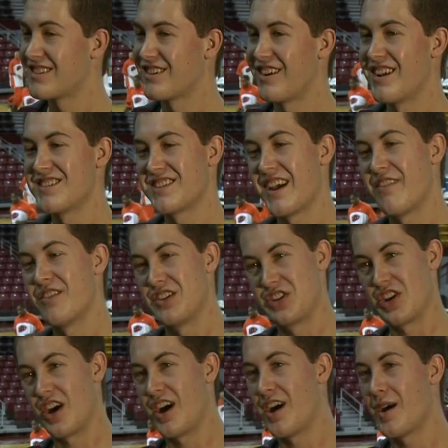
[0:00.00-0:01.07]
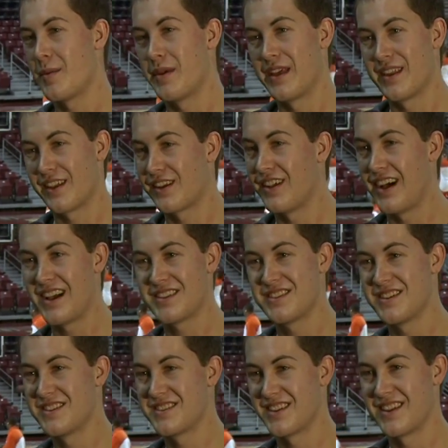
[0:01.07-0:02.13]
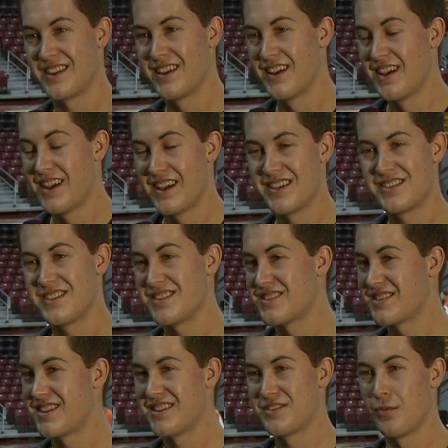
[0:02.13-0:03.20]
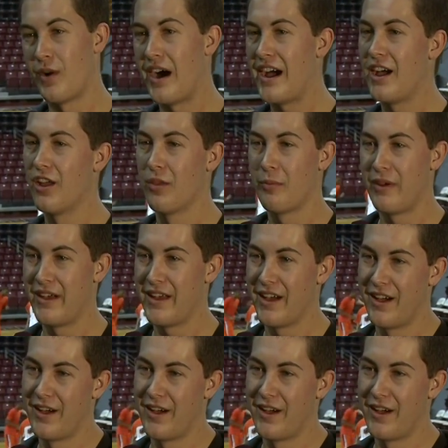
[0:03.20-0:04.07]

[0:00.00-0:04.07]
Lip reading: crazy. I have a job and classes, and it just gets wild. But